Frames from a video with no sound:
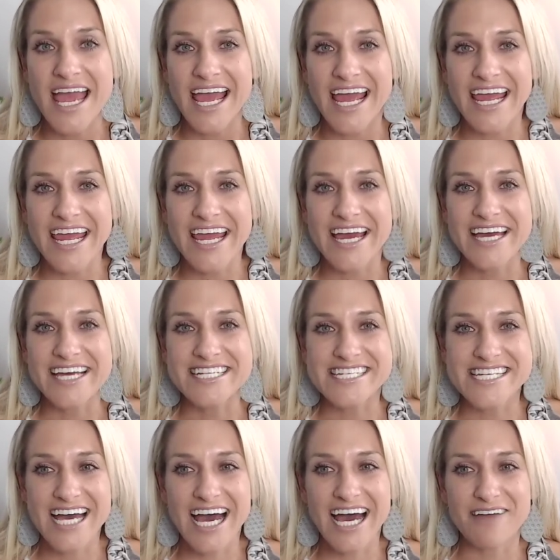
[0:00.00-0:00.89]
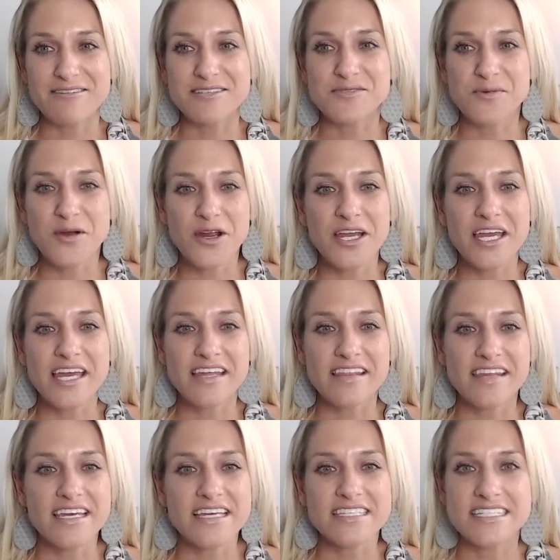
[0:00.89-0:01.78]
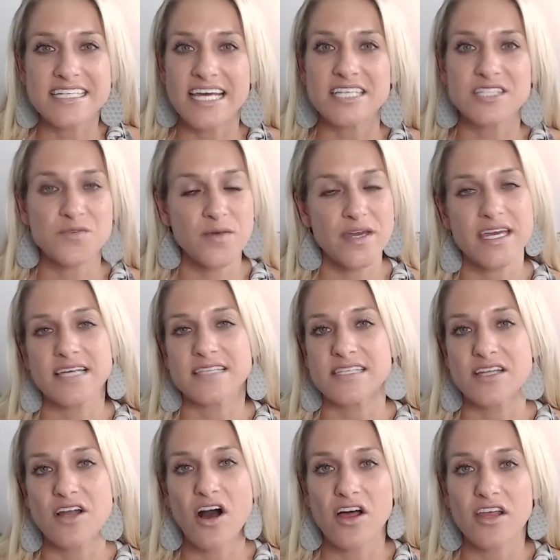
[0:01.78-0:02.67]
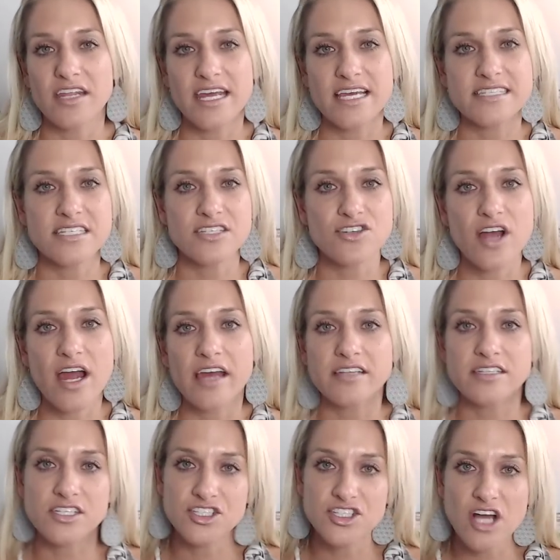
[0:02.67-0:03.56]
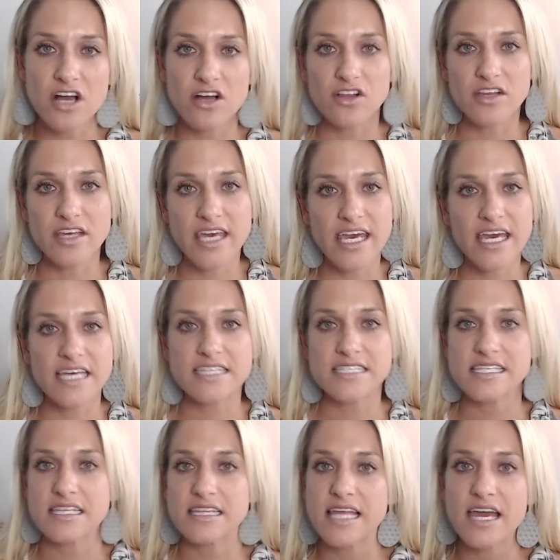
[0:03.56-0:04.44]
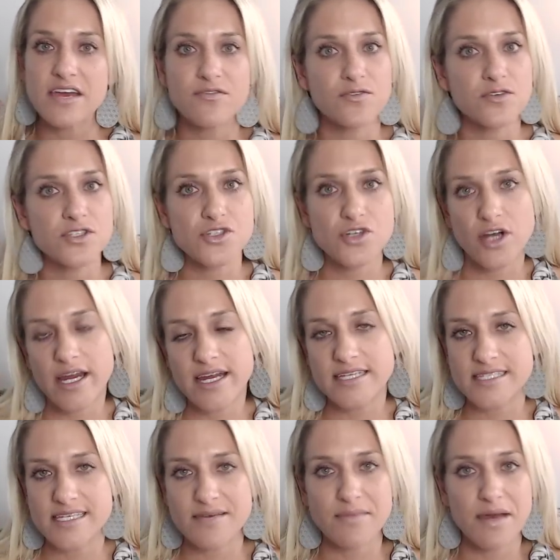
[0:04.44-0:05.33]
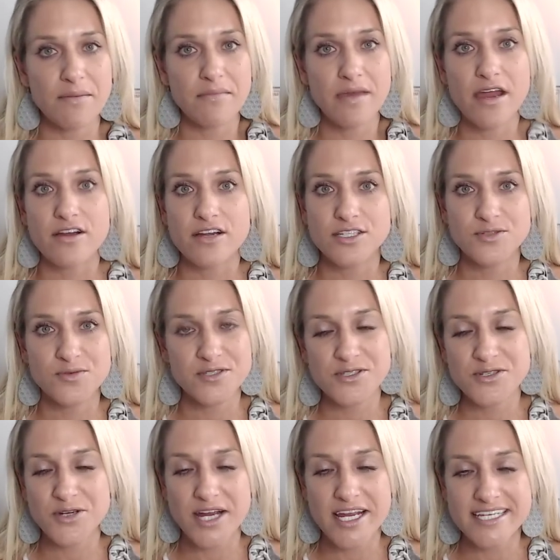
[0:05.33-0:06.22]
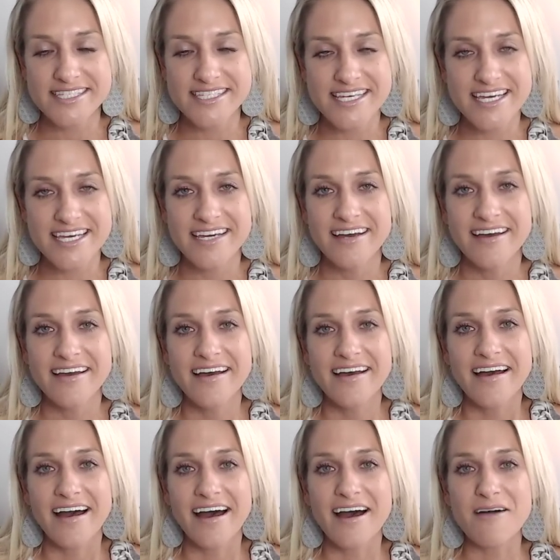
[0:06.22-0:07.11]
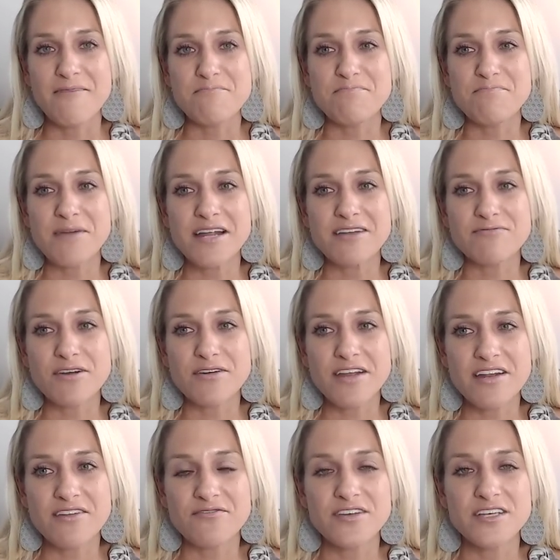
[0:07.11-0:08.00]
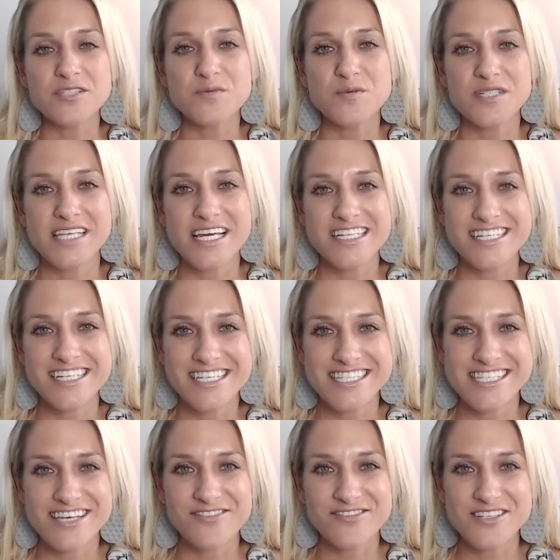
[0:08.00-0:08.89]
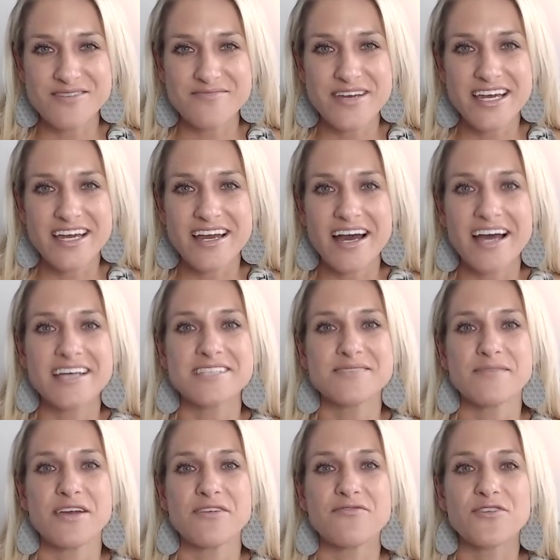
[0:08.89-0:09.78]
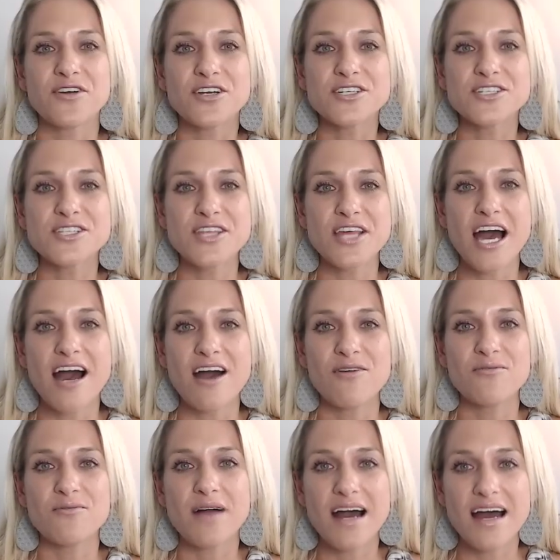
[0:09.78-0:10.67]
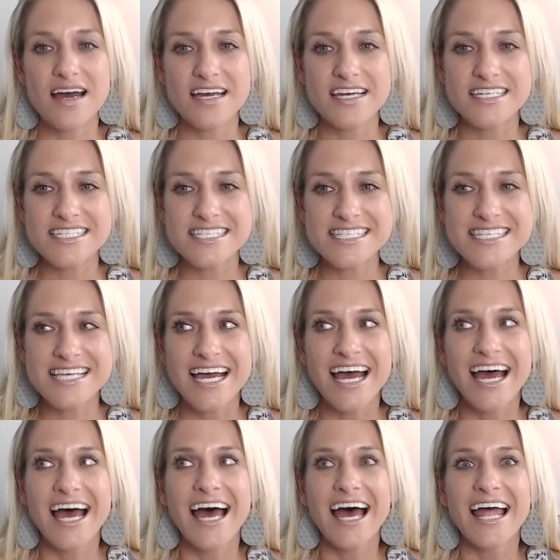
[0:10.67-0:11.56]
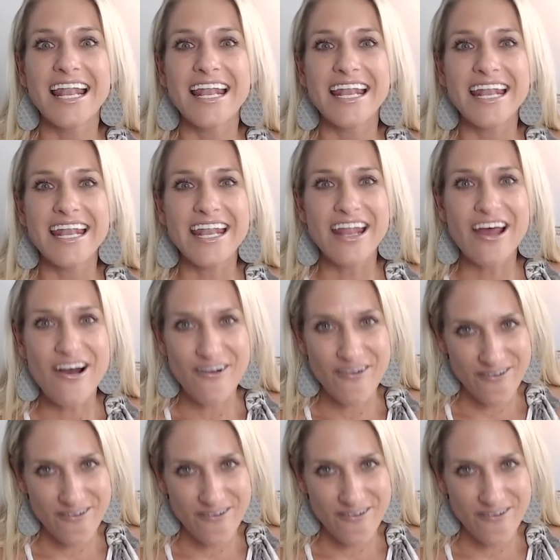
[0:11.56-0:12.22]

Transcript: And I was working these nights, weekends, and holidays and trying to juggle kids, and life was crazy. My marriage was crazy. But Rodan and Fields presented itself to me, and guys, my first thought was, no.